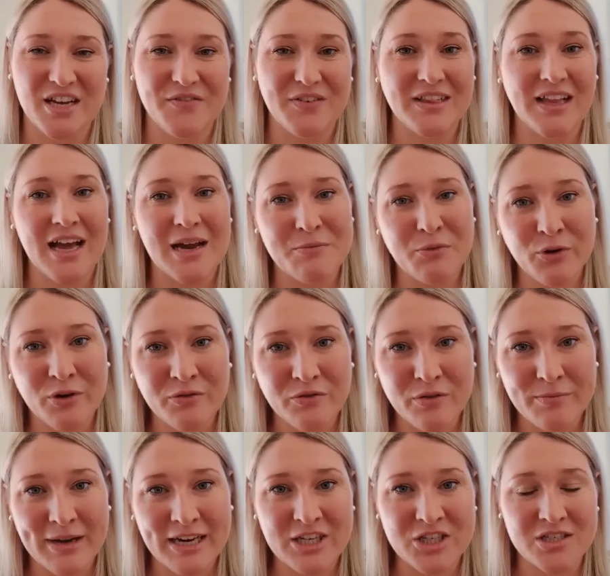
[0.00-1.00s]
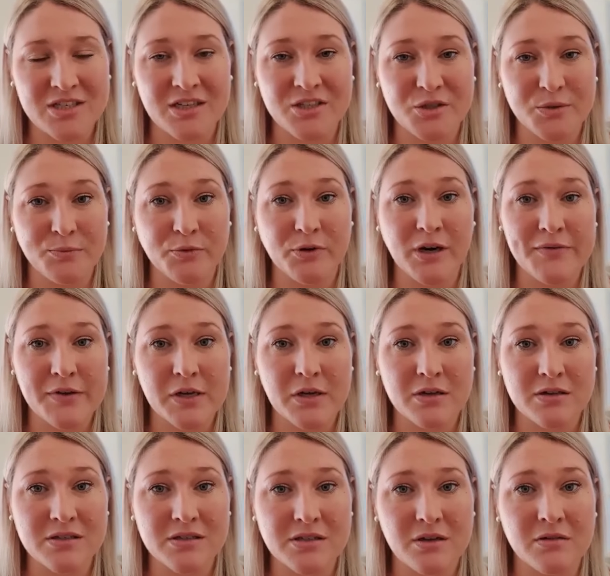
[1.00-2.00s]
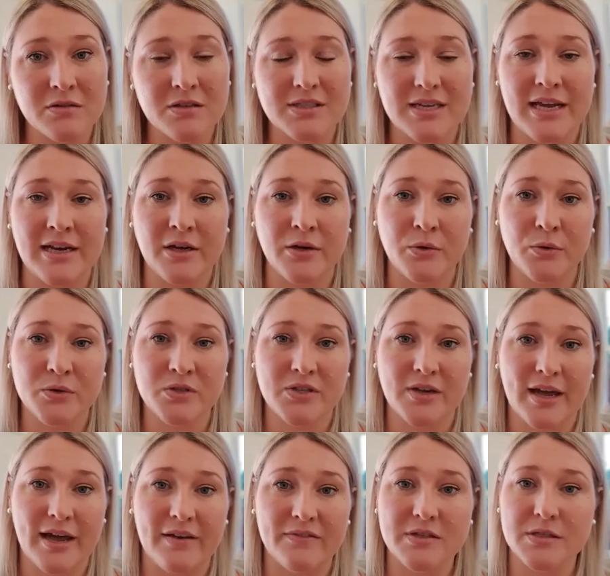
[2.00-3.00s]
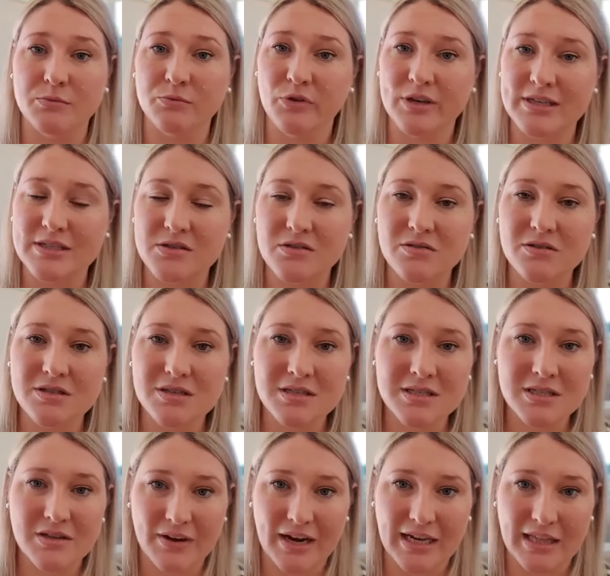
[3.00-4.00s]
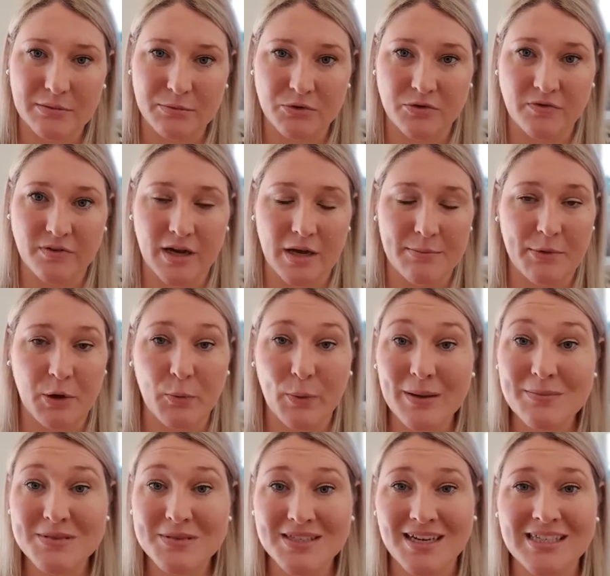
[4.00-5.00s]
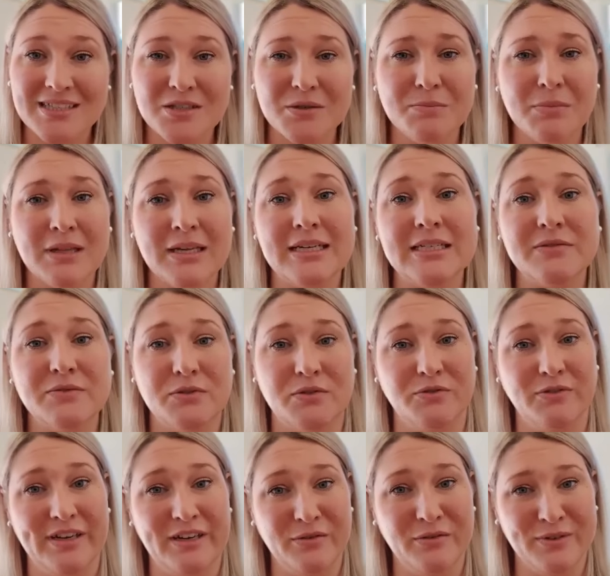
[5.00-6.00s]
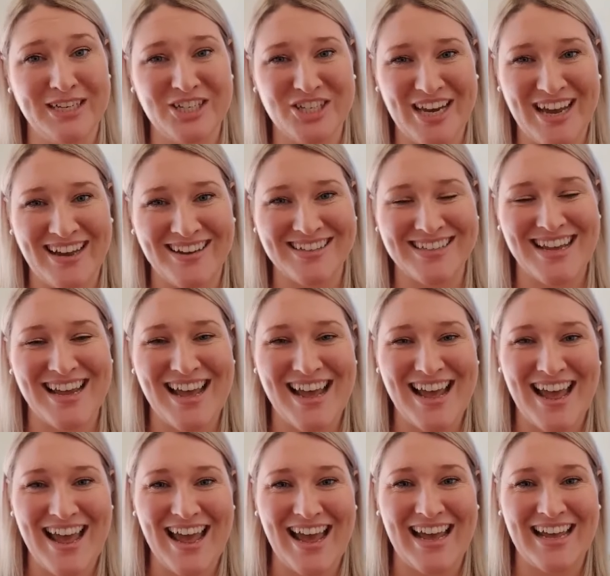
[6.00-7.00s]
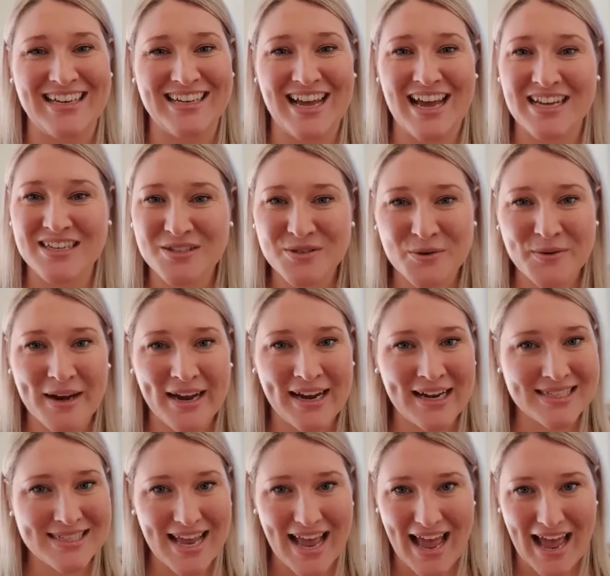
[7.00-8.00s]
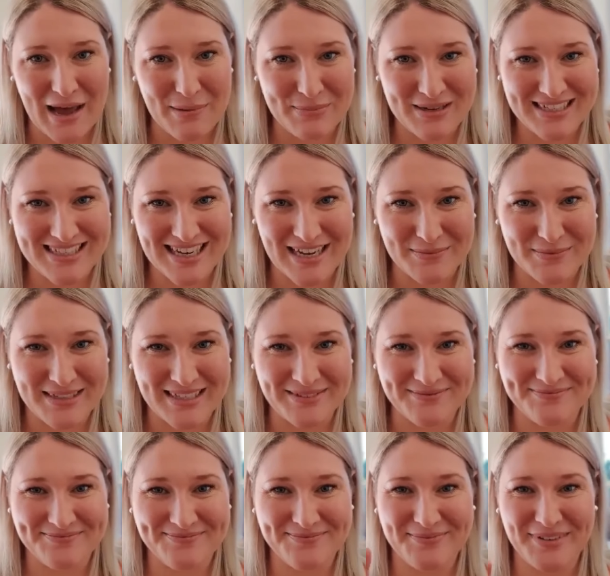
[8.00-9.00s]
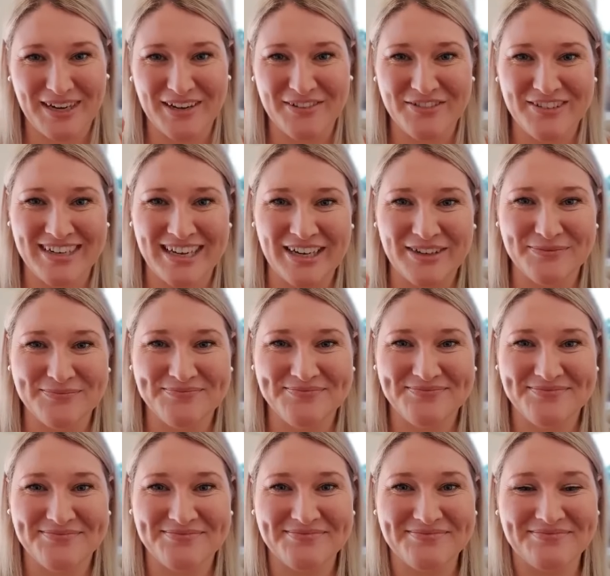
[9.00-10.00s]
So if you'd like more information, I do private consults, and I also have some resources available via my website, so please feel free to reach out. And as always, happy tapping. Bye for now.